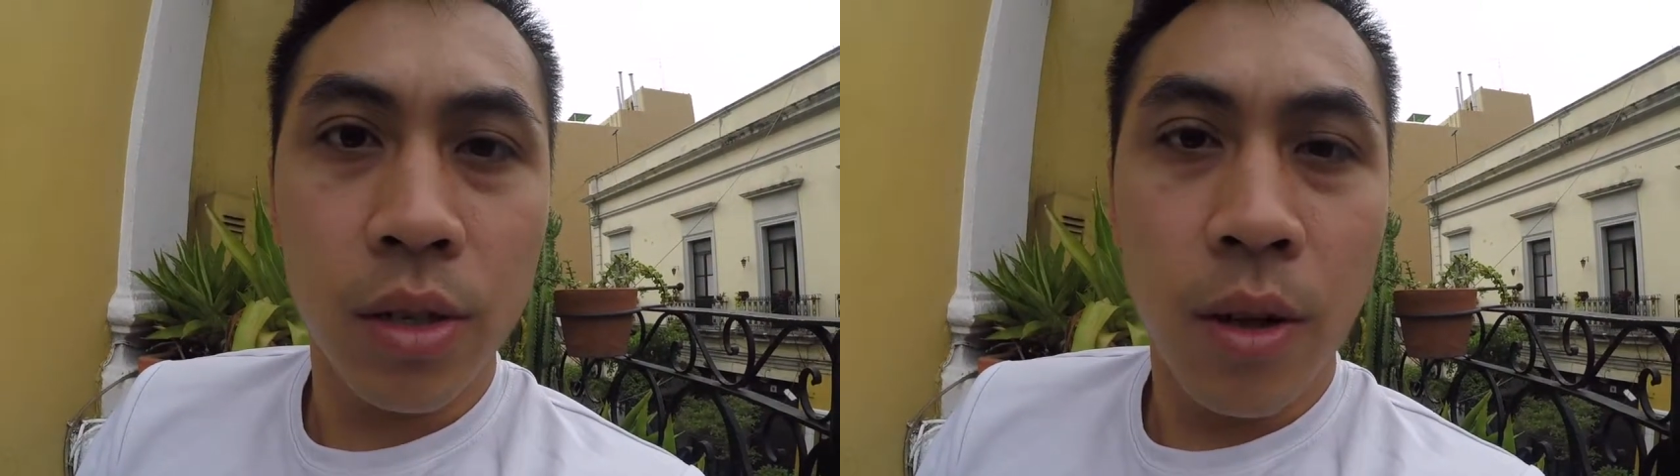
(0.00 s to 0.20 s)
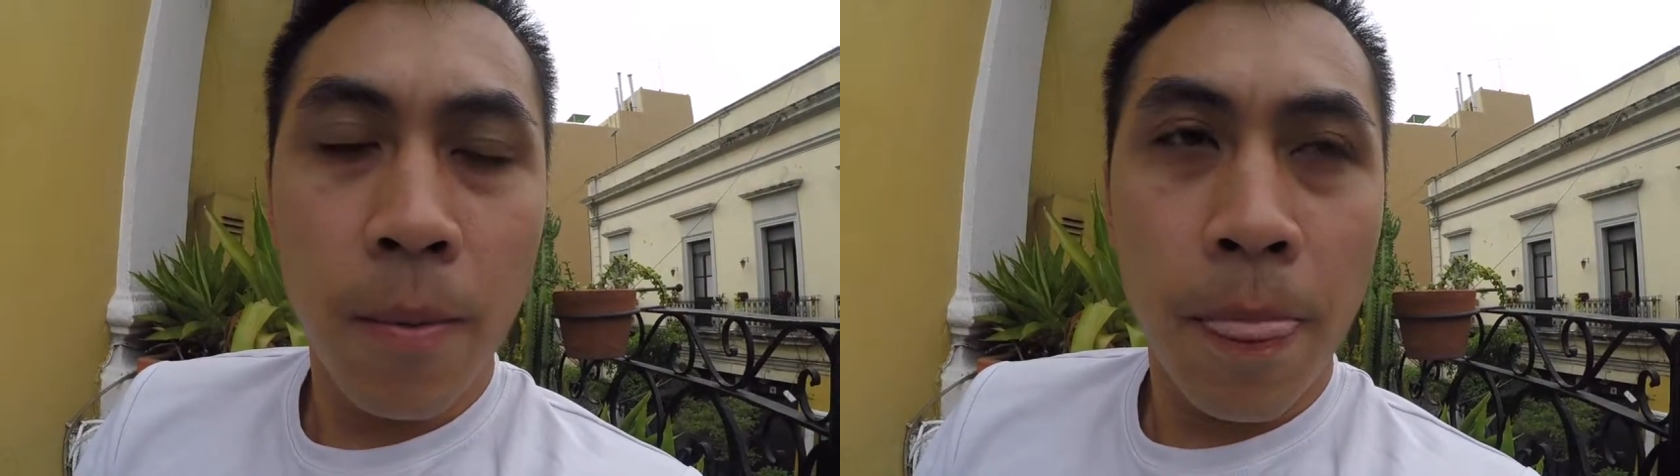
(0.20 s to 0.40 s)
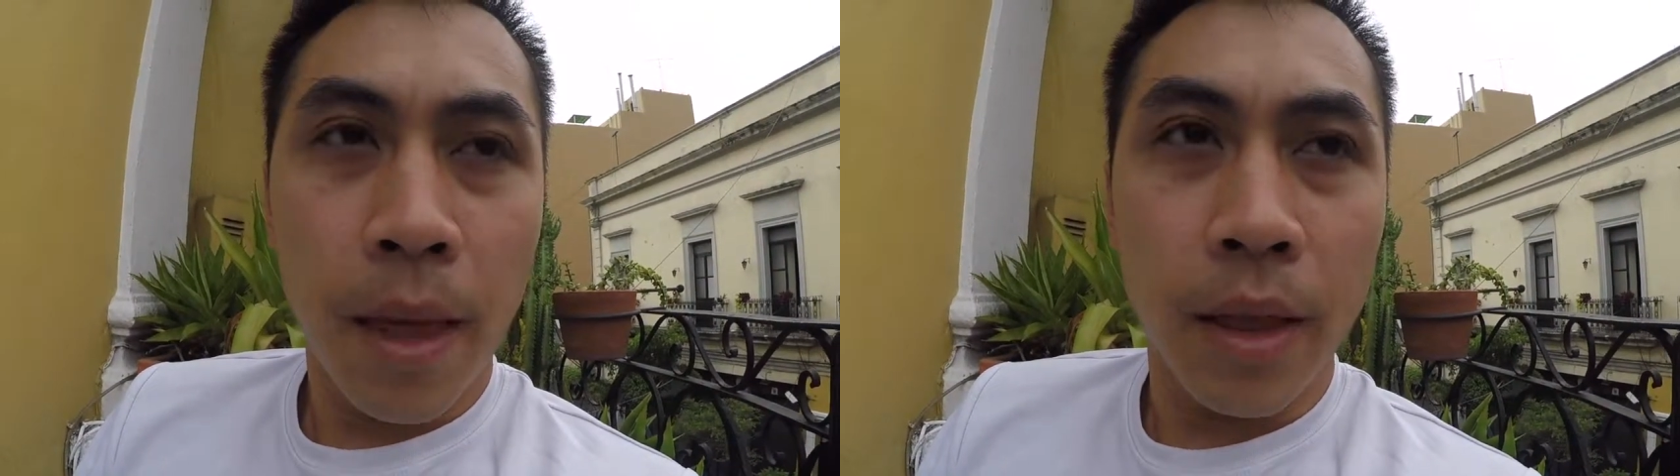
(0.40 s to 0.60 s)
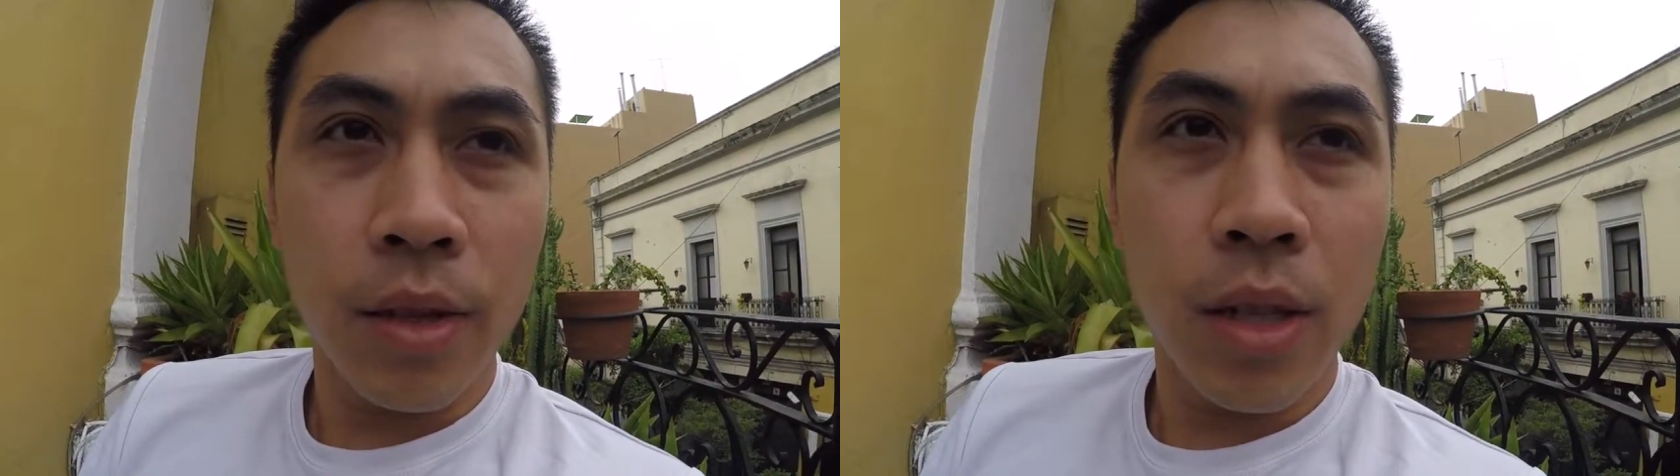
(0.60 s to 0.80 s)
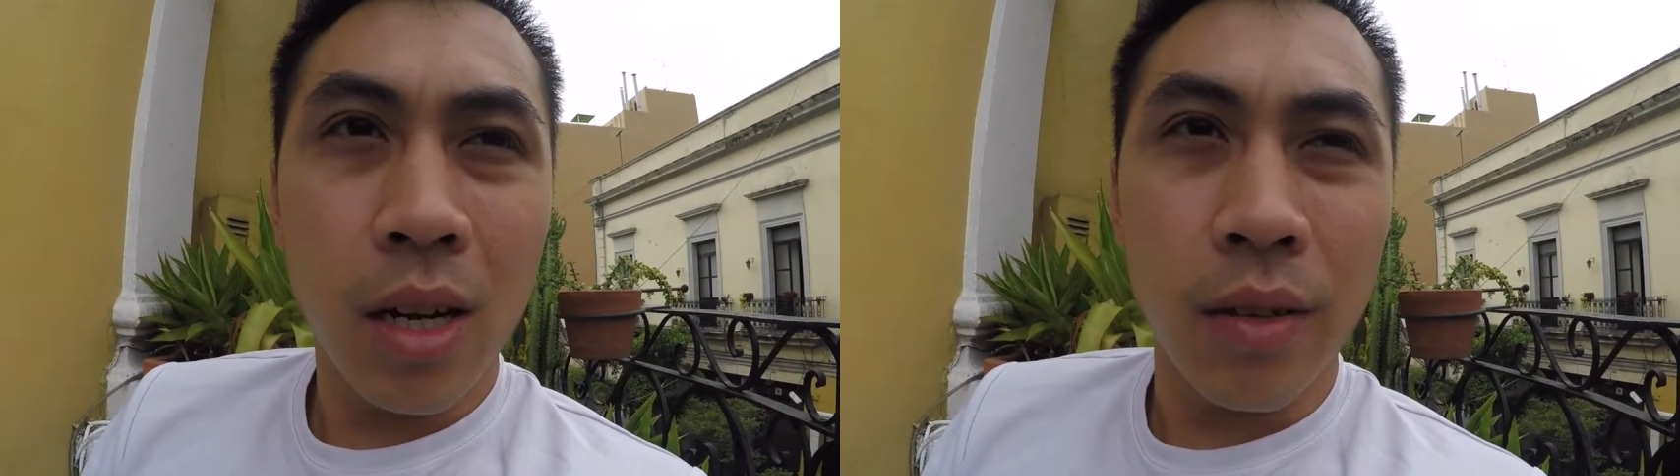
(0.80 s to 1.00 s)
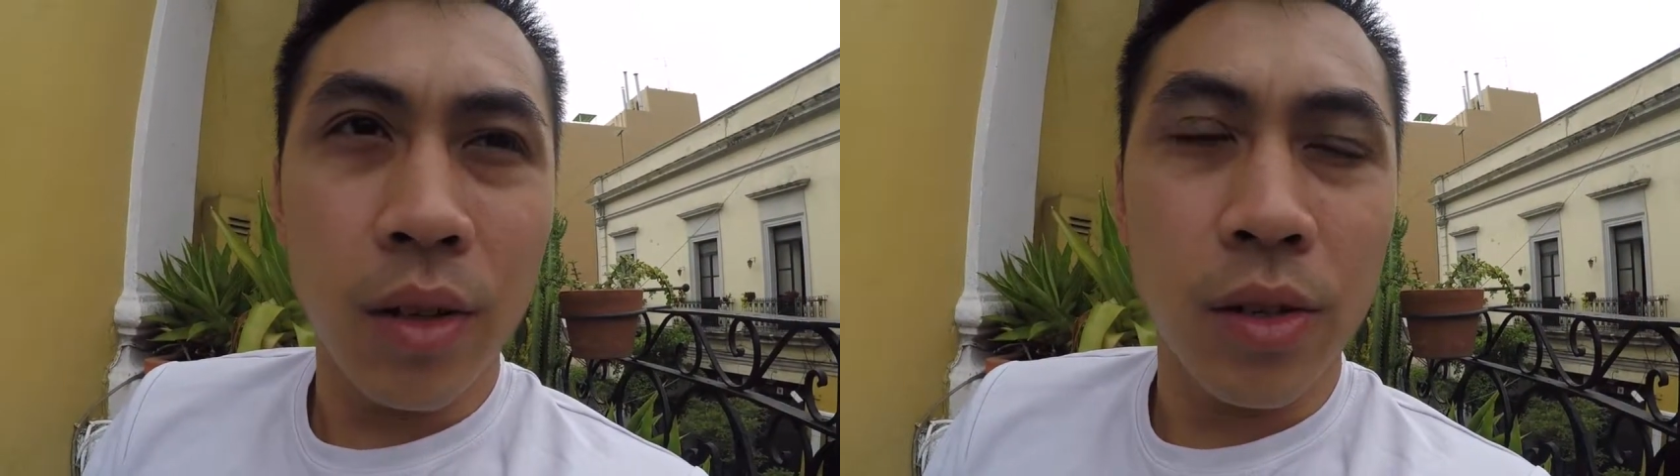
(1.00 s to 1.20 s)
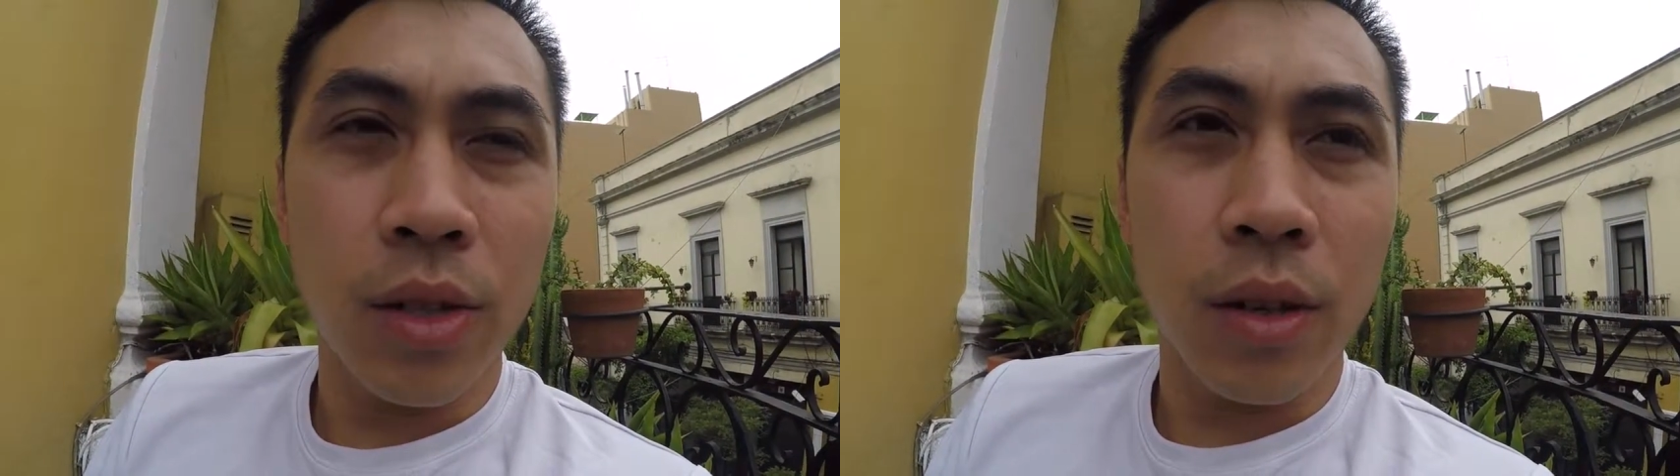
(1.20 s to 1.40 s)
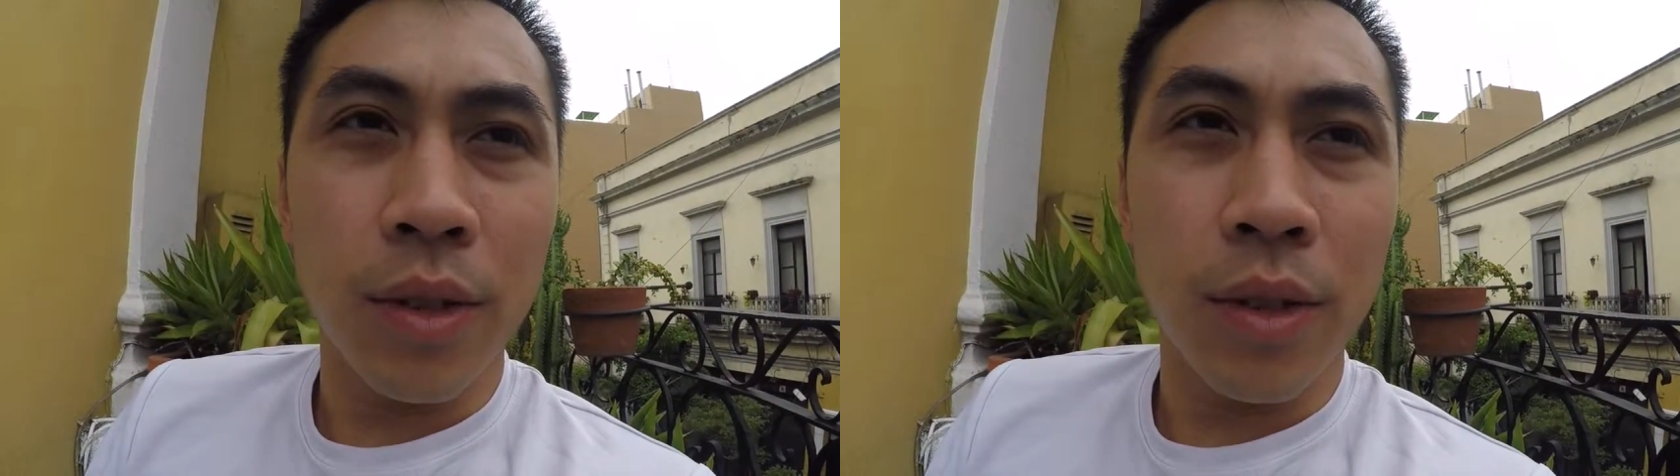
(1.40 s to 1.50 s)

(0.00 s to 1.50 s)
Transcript: And there's a lot of other stuff